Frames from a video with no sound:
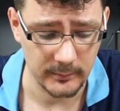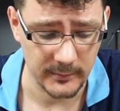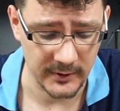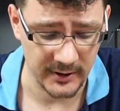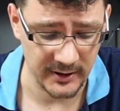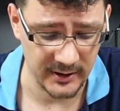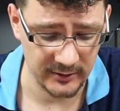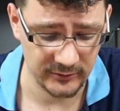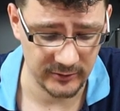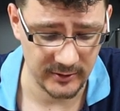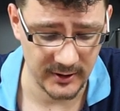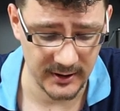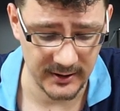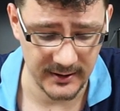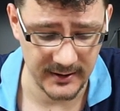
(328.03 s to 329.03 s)
Yes,
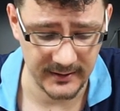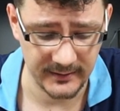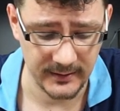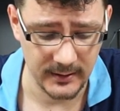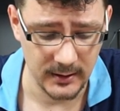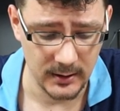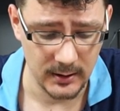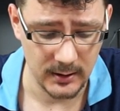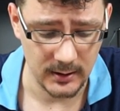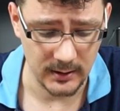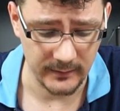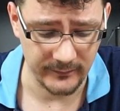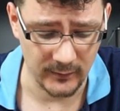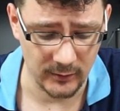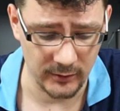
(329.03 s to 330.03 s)
like that. And the
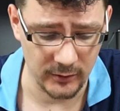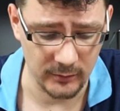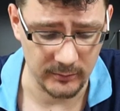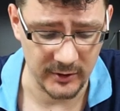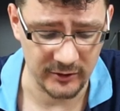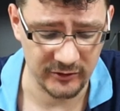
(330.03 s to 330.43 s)
volume is